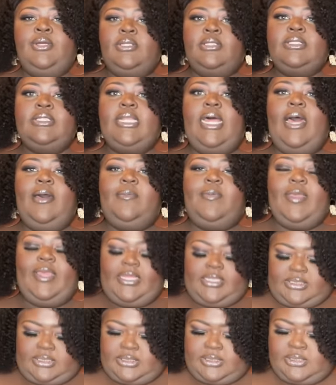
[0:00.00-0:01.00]
Love
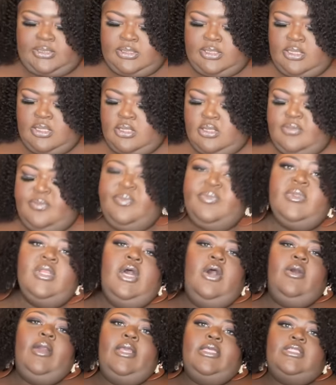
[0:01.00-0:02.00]
it.
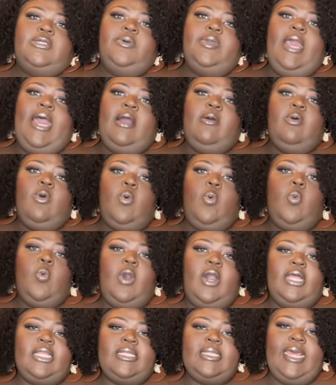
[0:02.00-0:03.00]
Okay, so we have
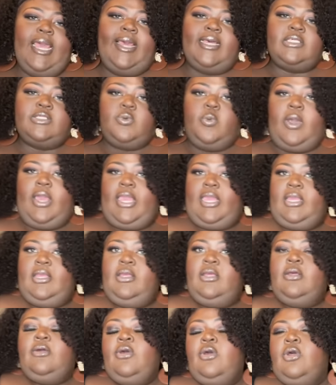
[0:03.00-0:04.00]
one last way
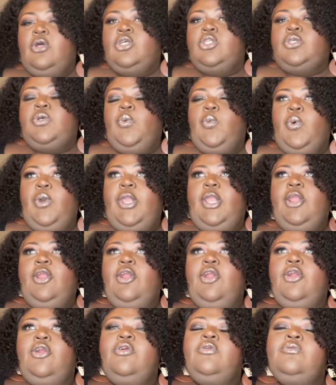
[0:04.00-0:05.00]
to
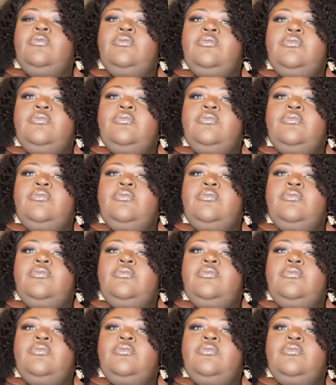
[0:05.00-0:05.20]
wear